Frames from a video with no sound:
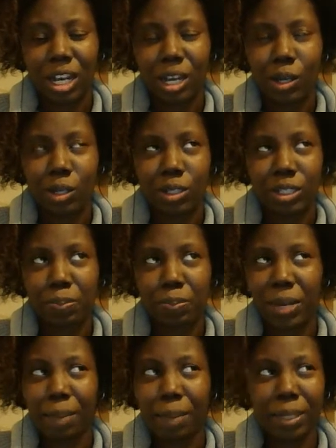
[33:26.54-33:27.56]
I
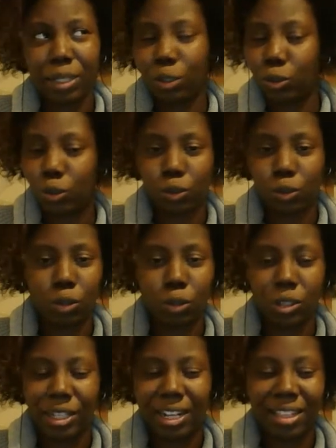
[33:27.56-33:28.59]
spun up a
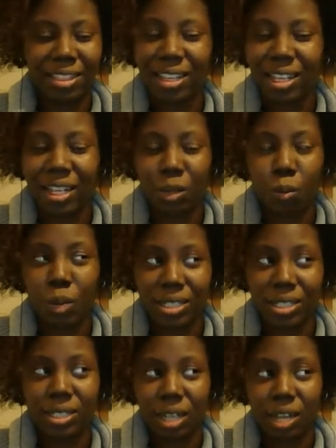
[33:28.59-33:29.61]
neutral, and I think it
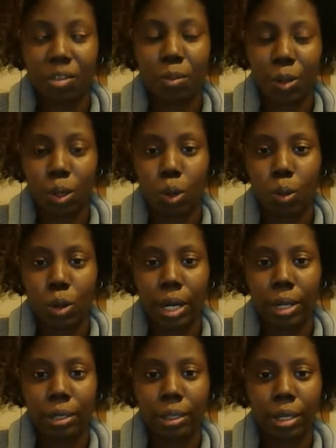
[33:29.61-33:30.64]
was another
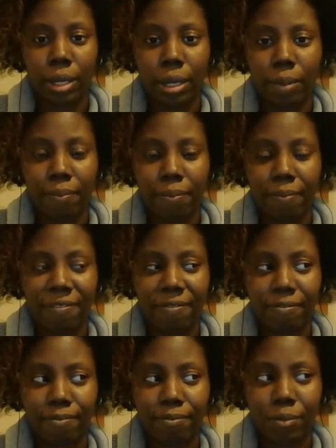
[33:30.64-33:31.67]
pygora
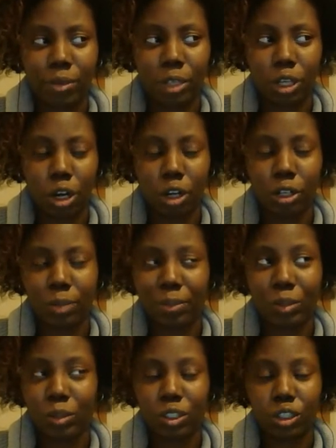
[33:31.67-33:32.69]
yarn, but
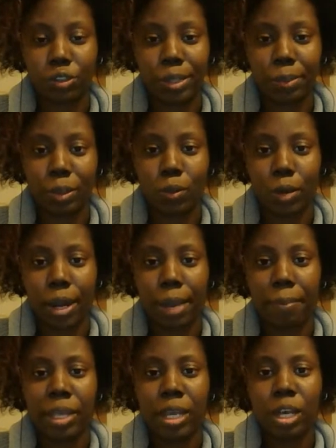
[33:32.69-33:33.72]
it was just straight pygora.
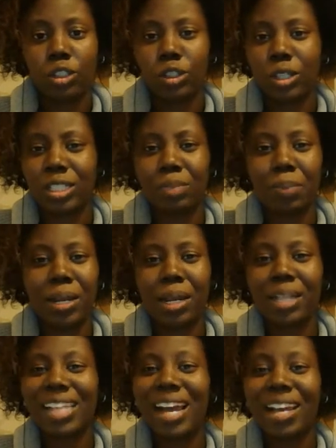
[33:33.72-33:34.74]
So I spun a
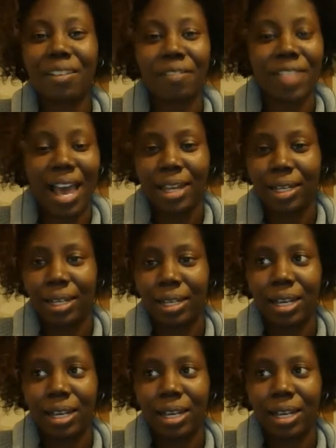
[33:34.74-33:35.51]
ton of that